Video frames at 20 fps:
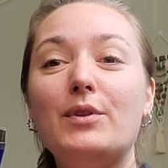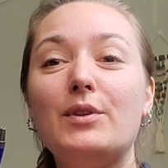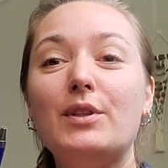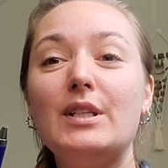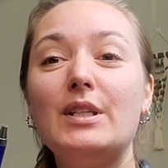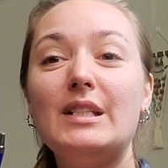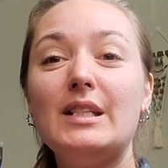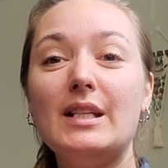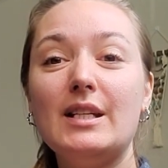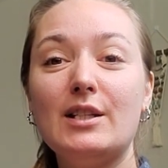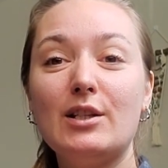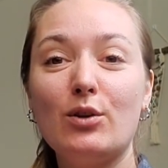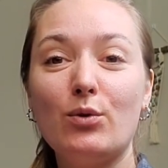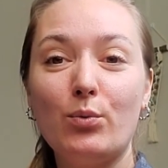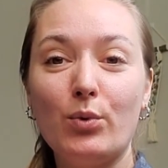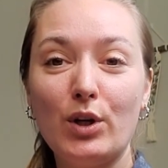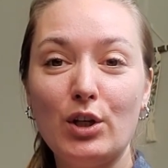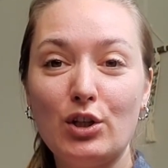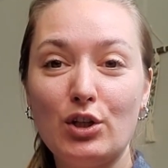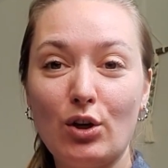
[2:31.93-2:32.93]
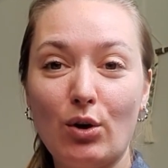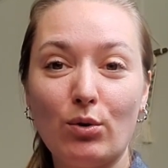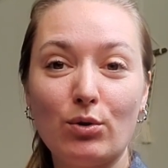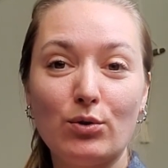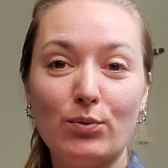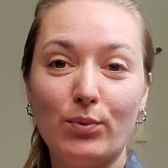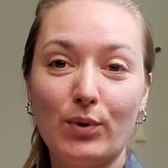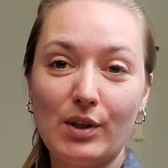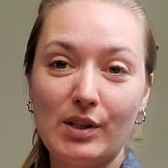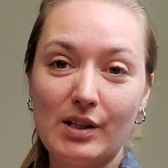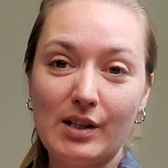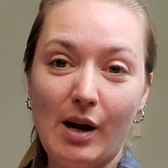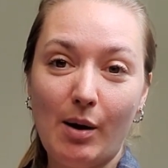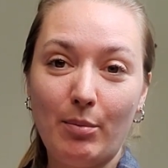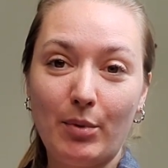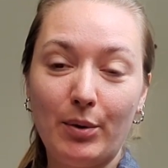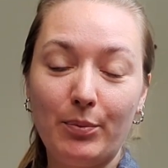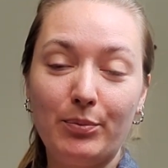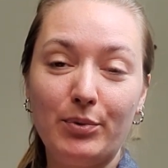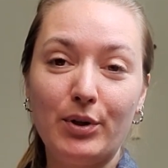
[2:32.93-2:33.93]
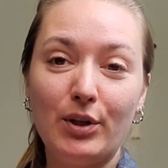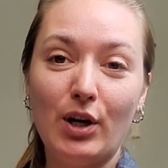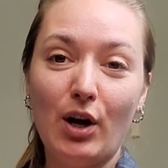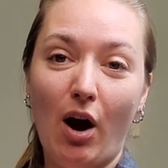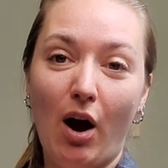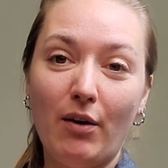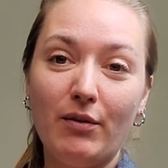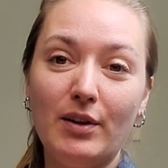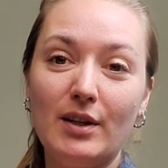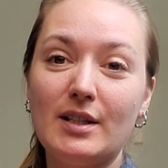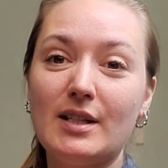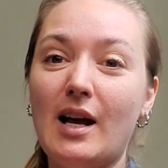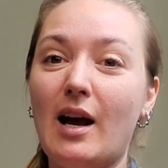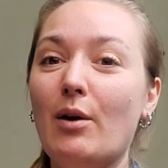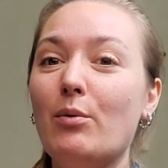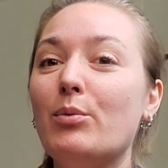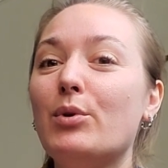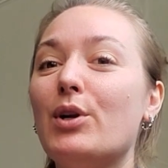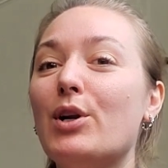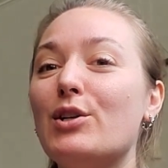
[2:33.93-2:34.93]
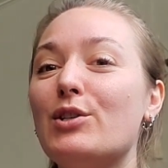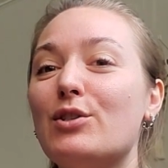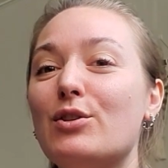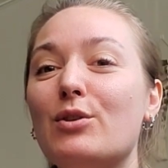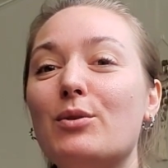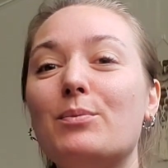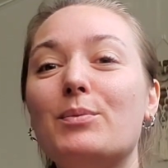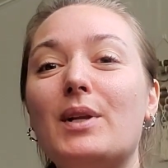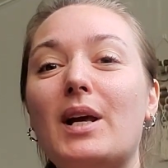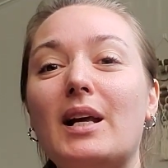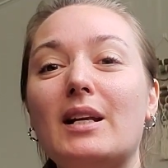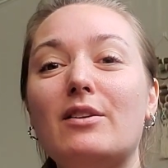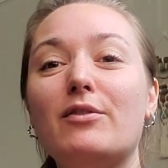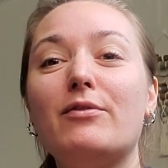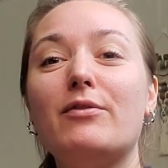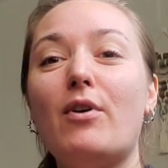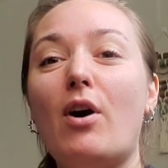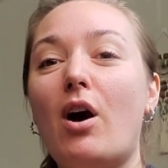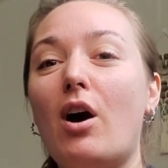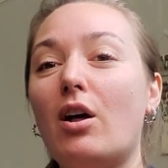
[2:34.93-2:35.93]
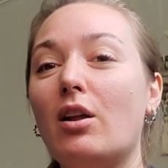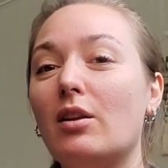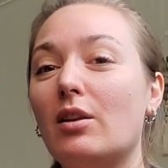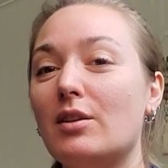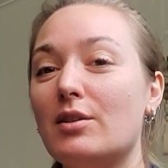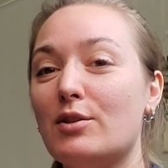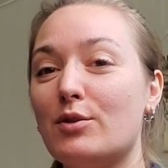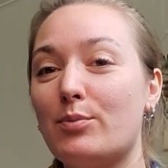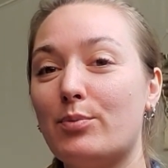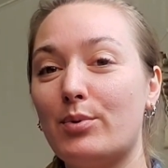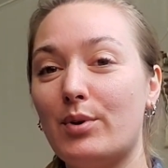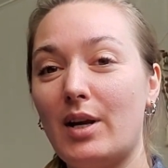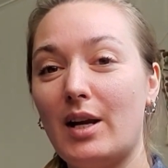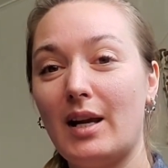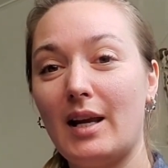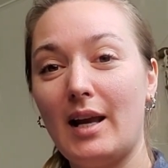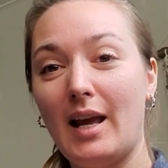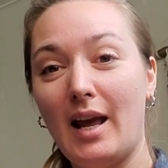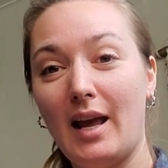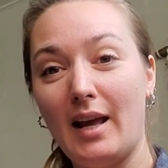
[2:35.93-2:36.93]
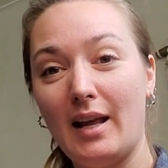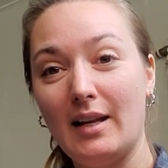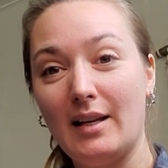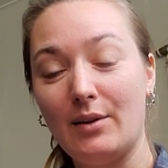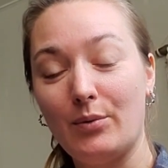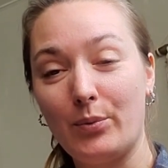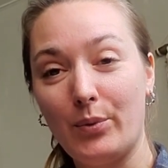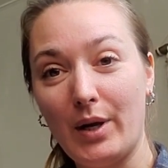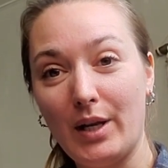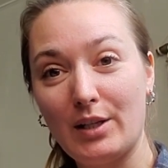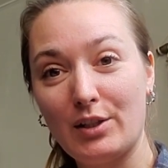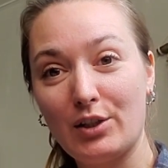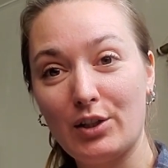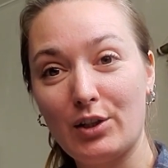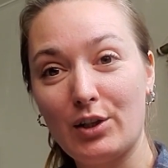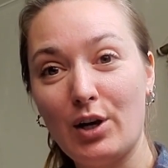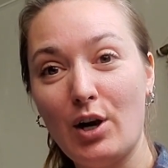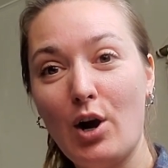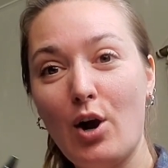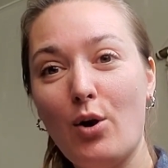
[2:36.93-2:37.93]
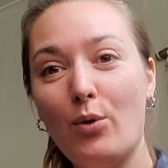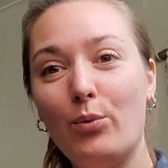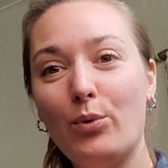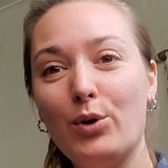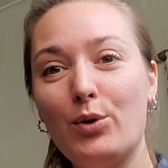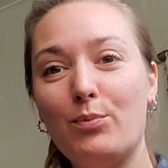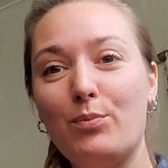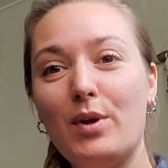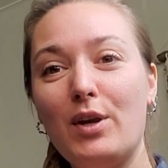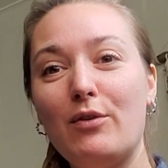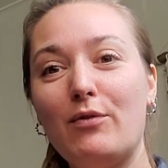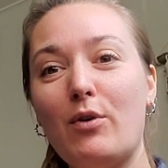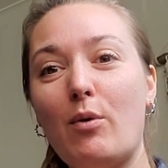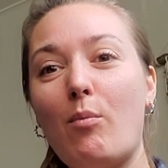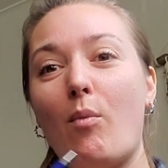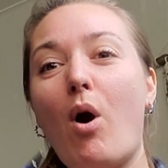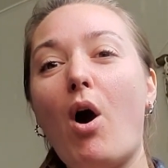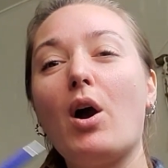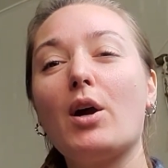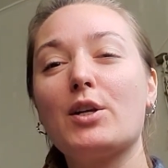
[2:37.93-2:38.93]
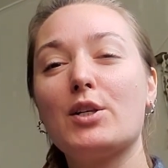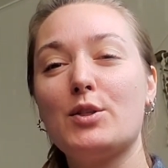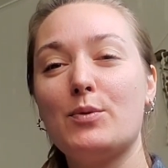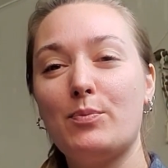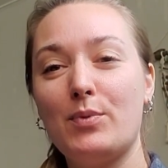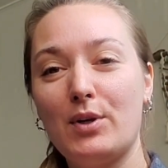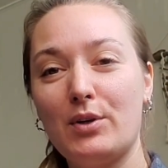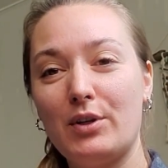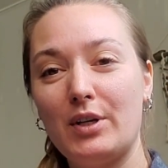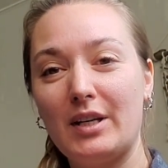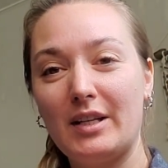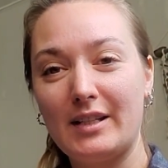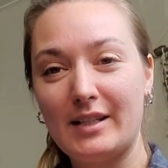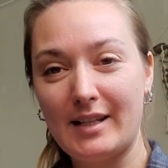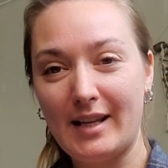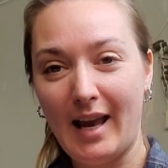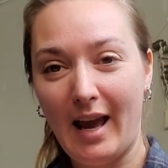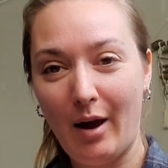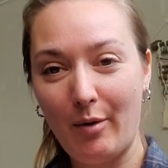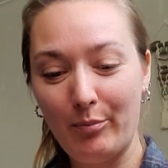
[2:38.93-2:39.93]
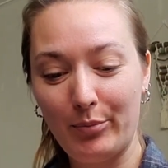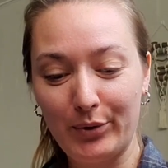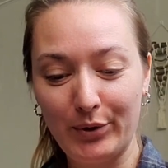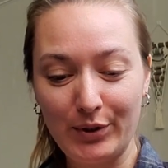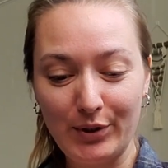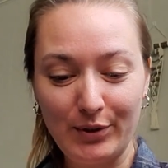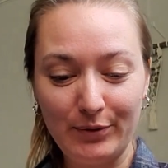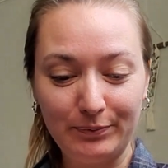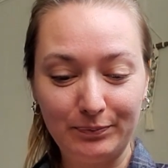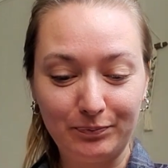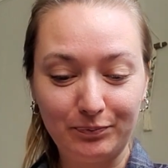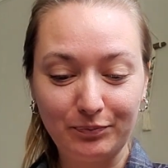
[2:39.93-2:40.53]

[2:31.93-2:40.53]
the season we chose was summer, pretty obvious. I would assume that fall, spring, and winter would be for more experienced campers.